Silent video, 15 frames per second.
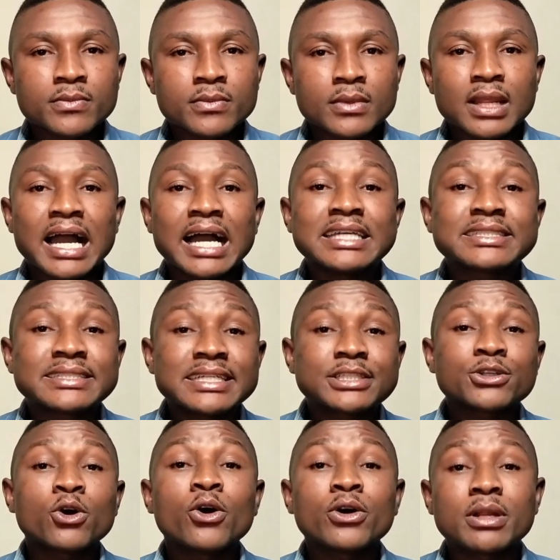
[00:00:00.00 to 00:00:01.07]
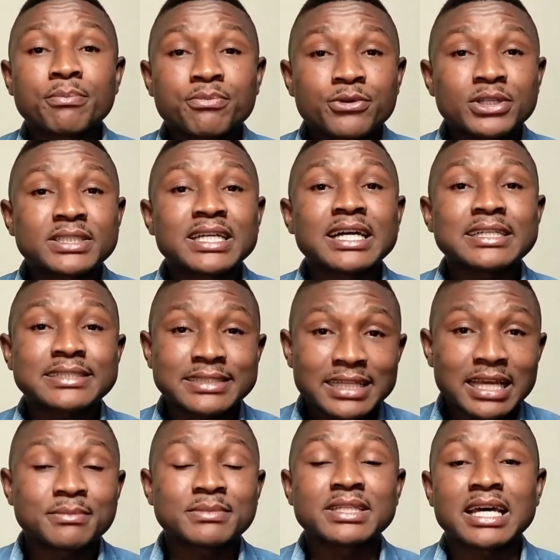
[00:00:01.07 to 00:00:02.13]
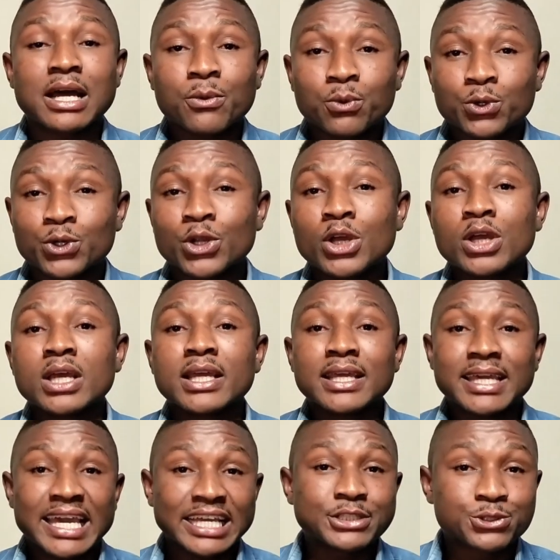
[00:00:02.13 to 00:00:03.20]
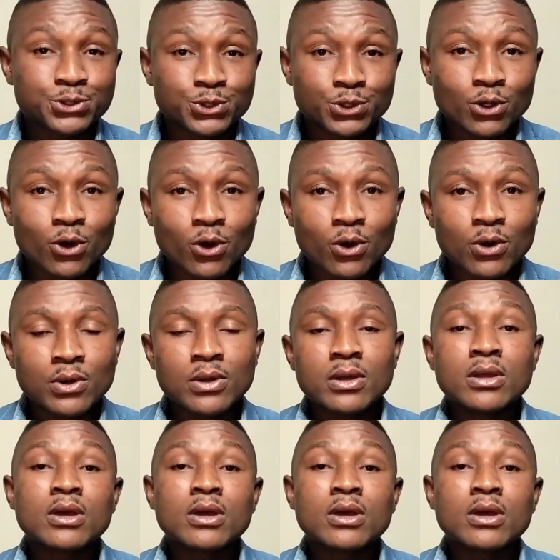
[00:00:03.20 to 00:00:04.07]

I searched all the preachers' names that I would get to know.